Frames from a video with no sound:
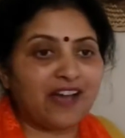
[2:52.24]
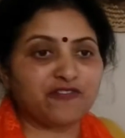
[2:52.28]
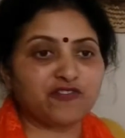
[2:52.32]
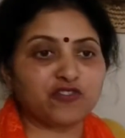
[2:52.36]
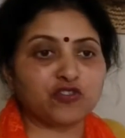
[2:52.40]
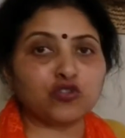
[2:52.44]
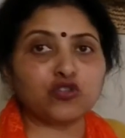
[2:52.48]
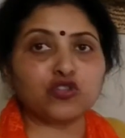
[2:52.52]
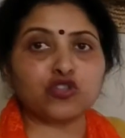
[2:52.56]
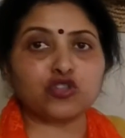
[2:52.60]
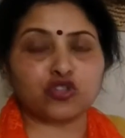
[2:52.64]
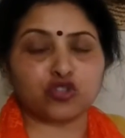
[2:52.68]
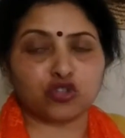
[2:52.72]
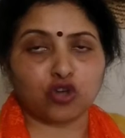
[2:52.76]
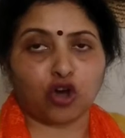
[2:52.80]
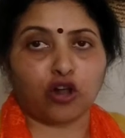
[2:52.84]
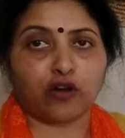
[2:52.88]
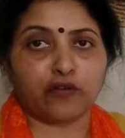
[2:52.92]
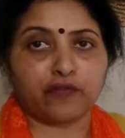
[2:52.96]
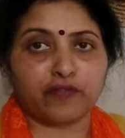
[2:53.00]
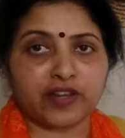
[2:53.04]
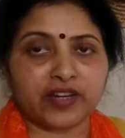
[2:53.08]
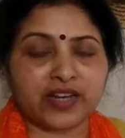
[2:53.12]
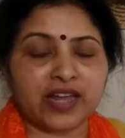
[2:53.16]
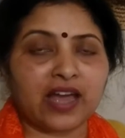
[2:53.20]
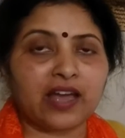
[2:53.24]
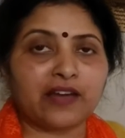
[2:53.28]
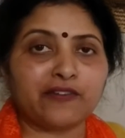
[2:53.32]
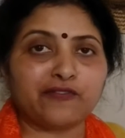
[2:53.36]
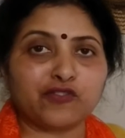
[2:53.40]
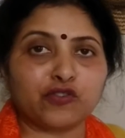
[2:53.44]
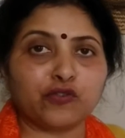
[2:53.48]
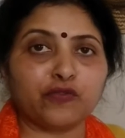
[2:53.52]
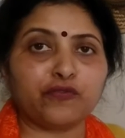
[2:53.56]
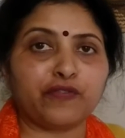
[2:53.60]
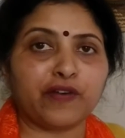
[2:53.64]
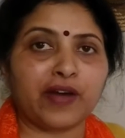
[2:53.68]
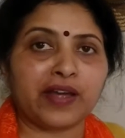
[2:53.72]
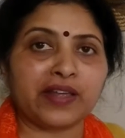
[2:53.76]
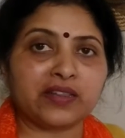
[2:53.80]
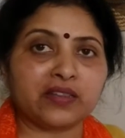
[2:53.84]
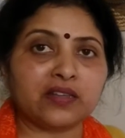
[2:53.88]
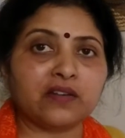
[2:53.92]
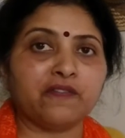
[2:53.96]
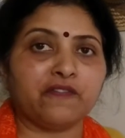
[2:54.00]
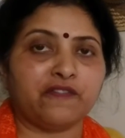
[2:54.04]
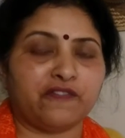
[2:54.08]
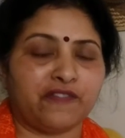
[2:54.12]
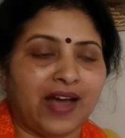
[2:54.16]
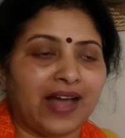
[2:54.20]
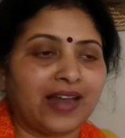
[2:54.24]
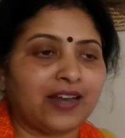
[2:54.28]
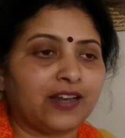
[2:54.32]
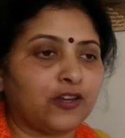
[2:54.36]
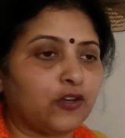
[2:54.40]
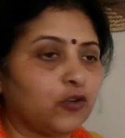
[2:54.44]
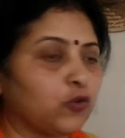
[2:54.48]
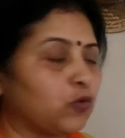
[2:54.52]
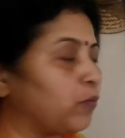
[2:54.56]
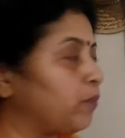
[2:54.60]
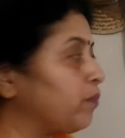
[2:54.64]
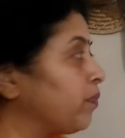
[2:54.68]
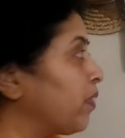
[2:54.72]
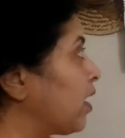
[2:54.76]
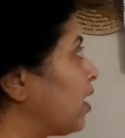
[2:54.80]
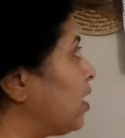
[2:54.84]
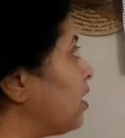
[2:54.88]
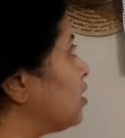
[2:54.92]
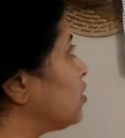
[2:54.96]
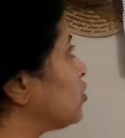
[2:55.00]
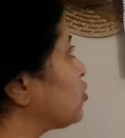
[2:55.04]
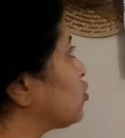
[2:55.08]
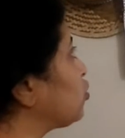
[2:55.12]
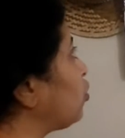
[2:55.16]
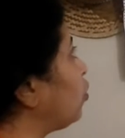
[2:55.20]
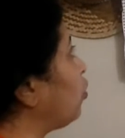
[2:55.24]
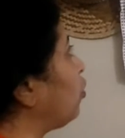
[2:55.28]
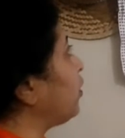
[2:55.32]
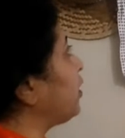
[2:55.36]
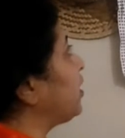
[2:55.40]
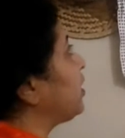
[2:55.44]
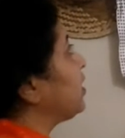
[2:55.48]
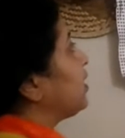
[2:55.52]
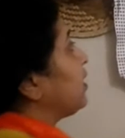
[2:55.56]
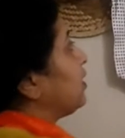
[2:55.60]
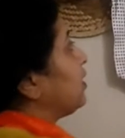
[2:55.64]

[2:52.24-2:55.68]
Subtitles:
have to solve it. I have to find the value. So